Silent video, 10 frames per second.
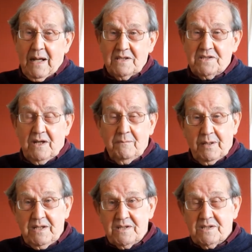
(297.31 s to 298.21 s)
Palestine
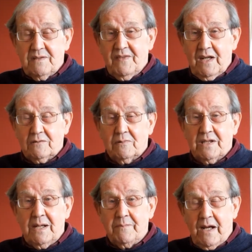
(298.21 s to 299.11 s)
police vehicle
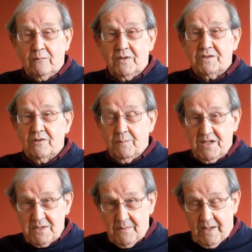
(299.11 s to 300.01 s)
came down with 2
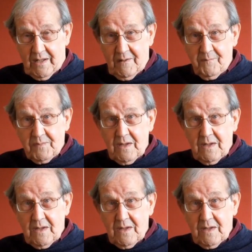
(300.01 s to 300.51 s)
policemen in it,